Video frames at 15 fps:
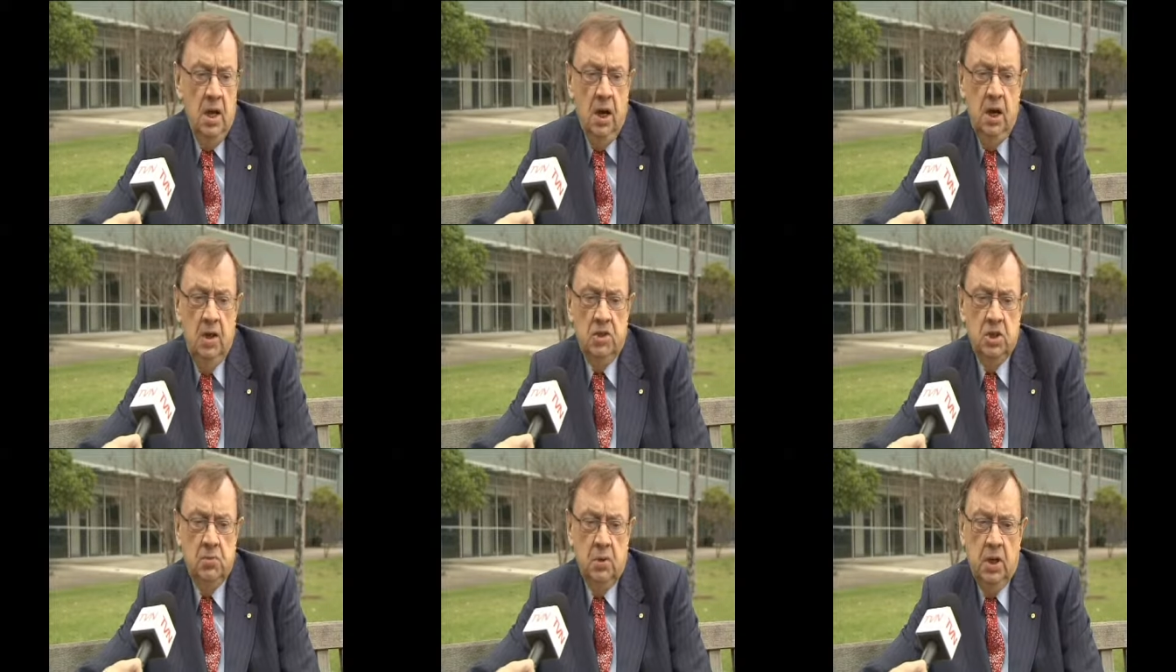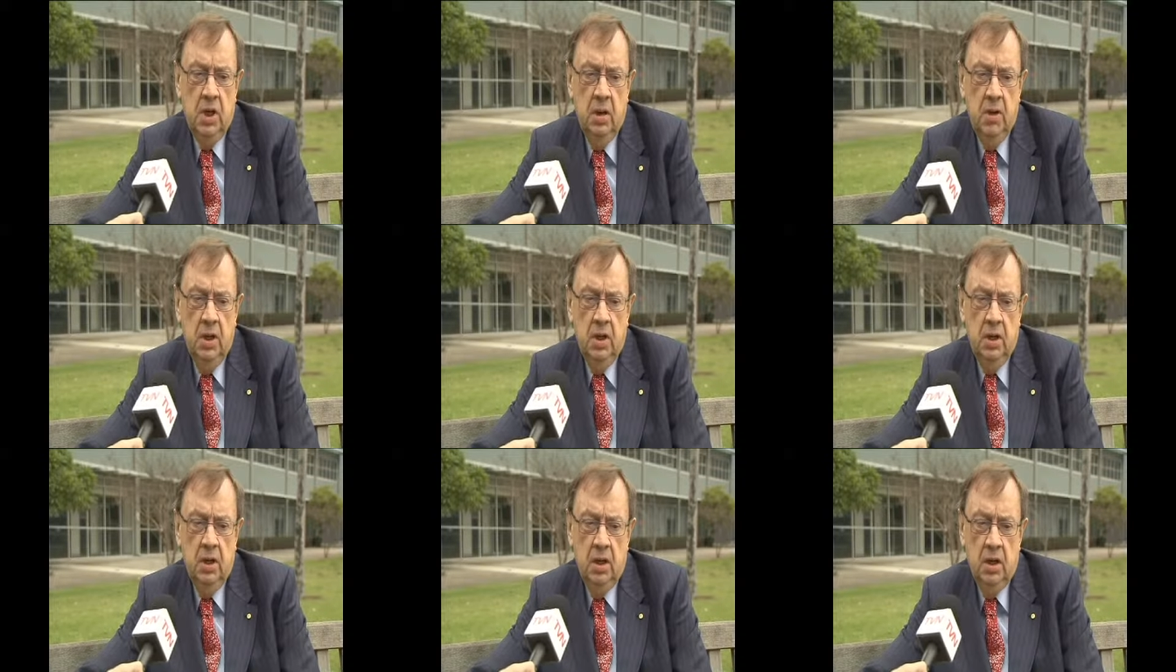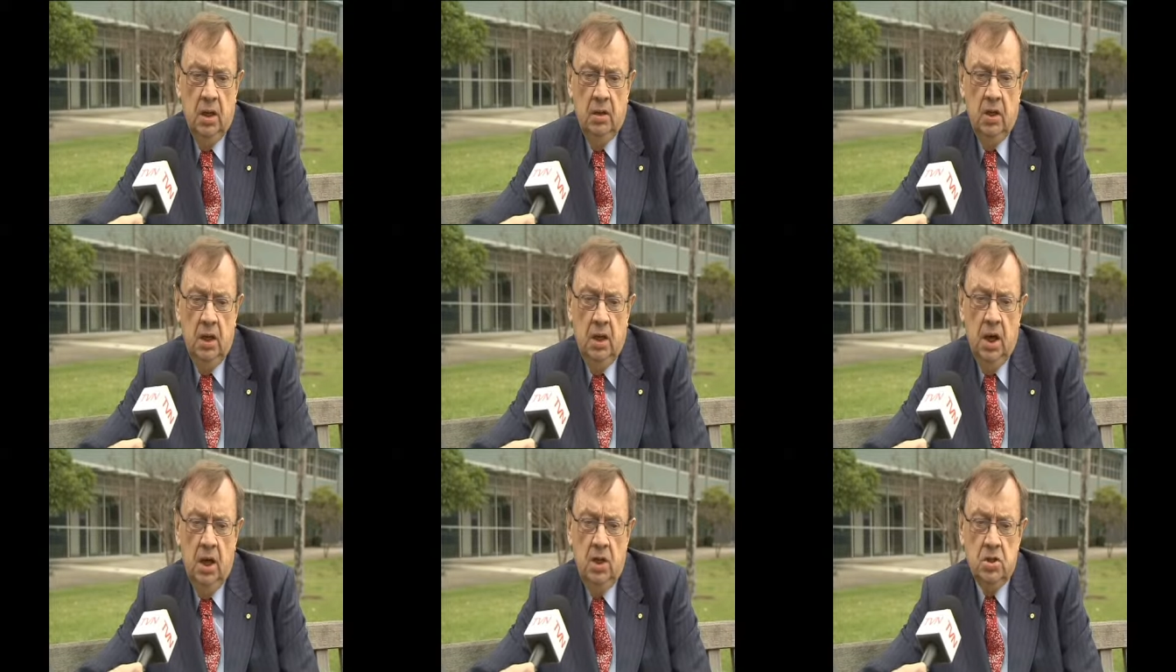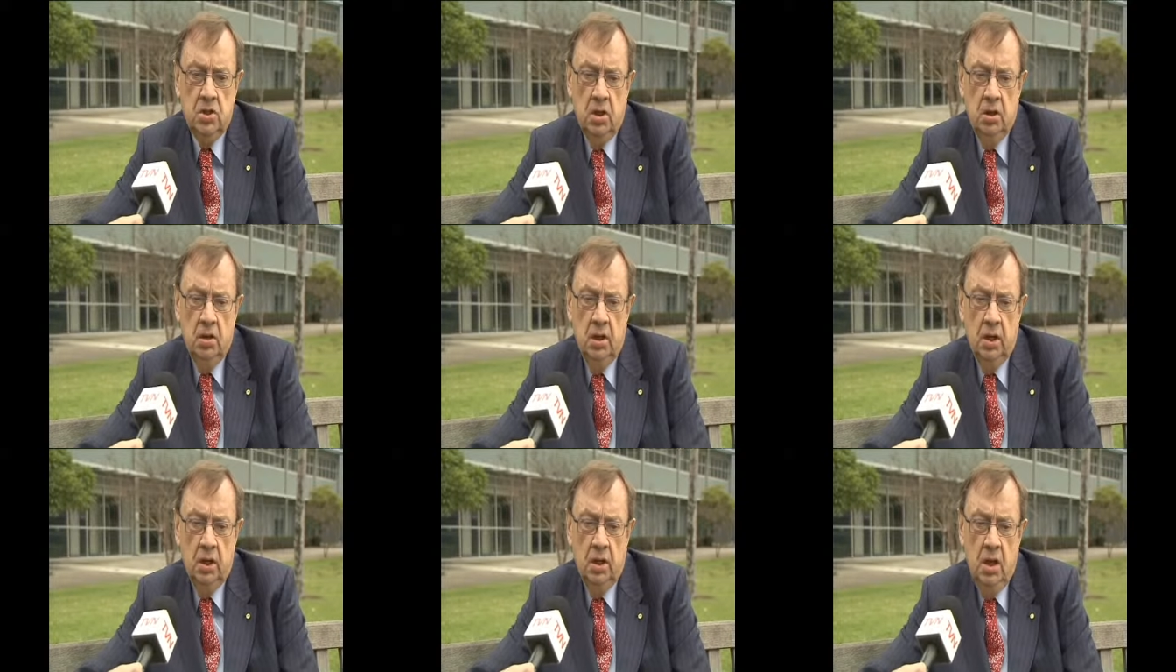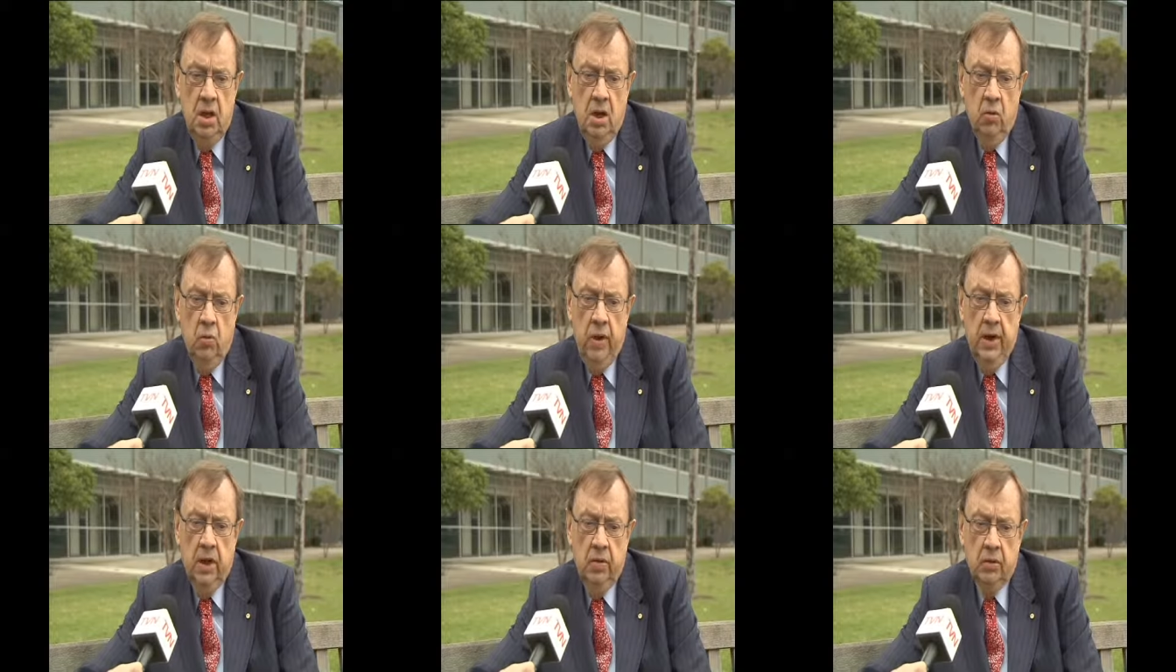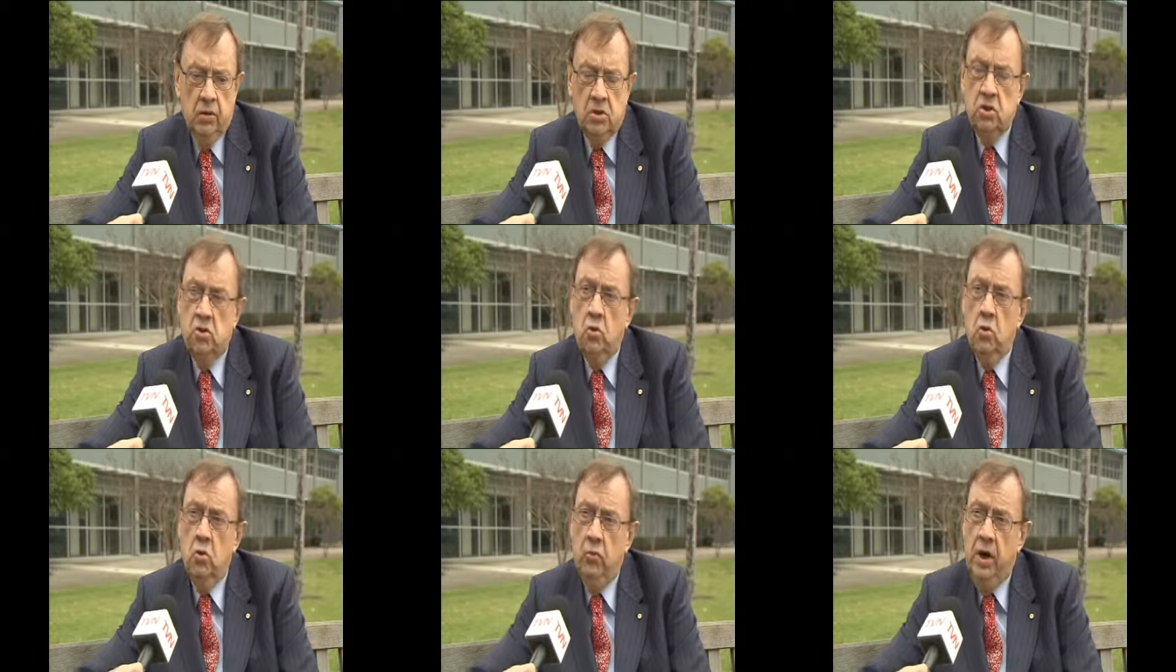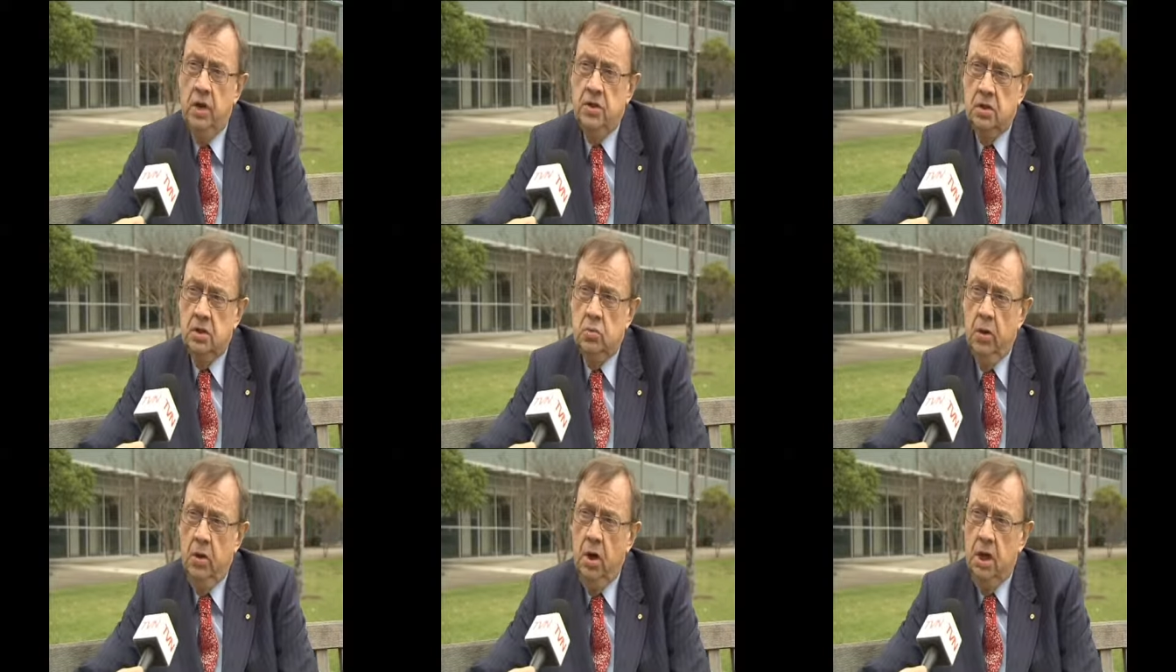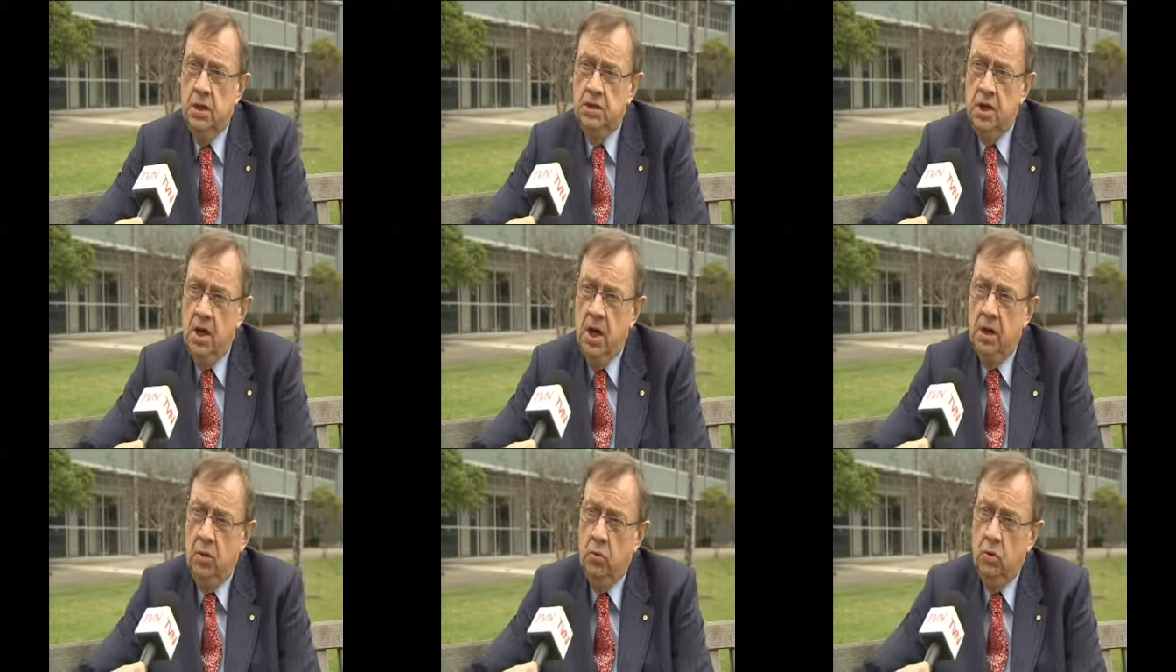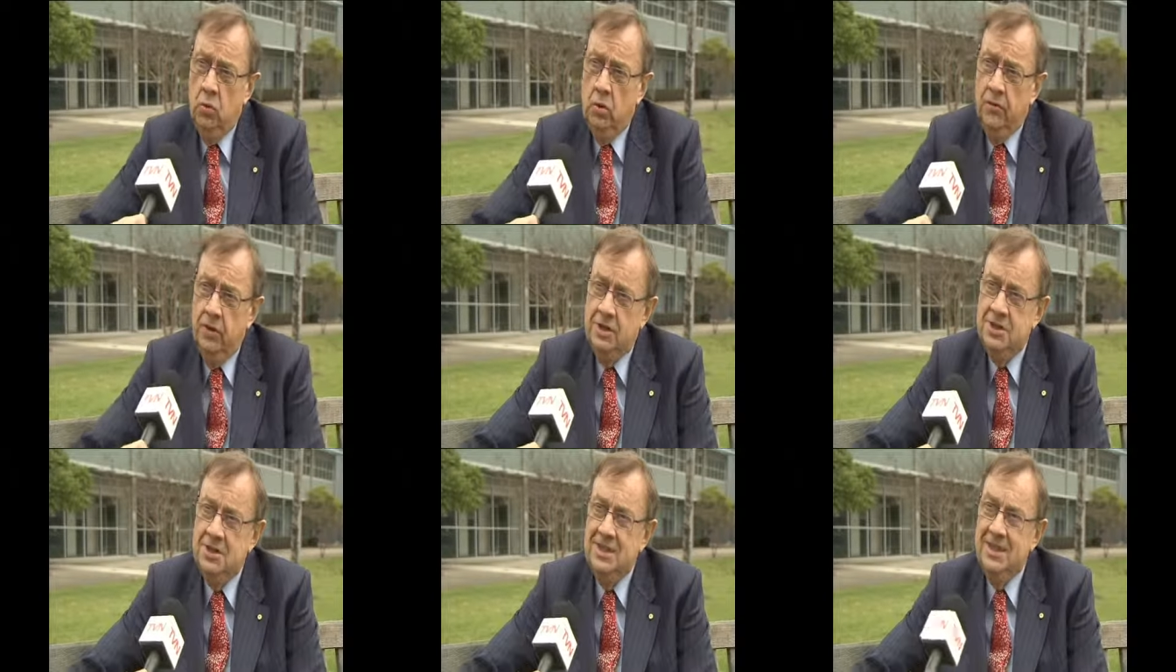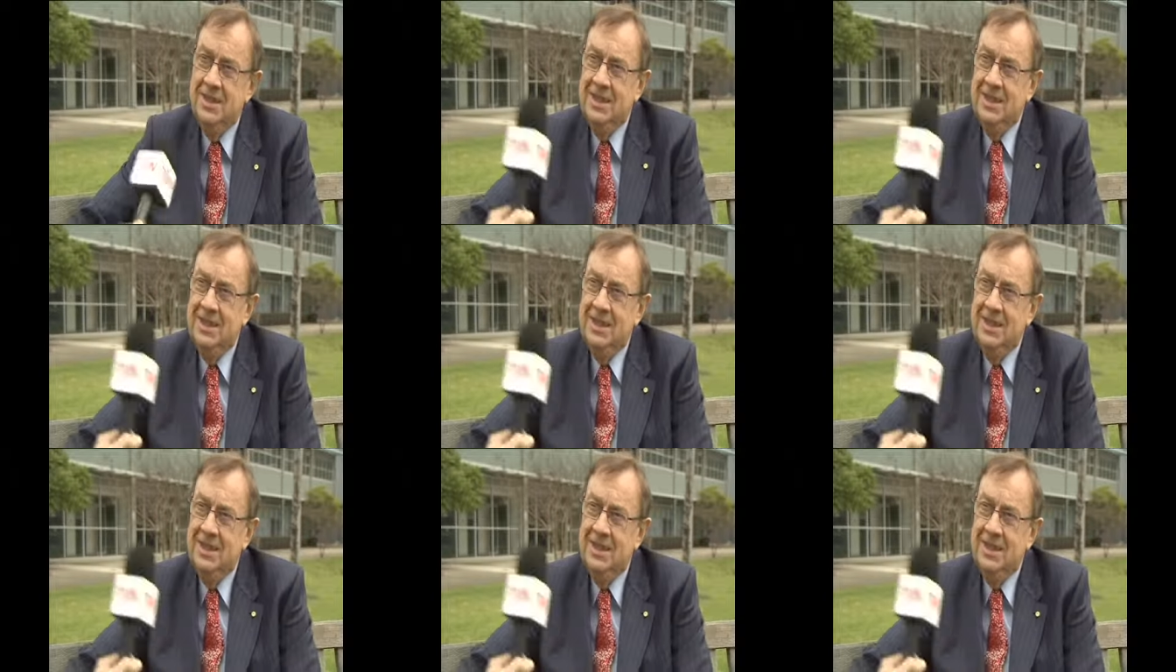I'll just become a, a the occasional uh, regular at the Stawell races where I started with all of this.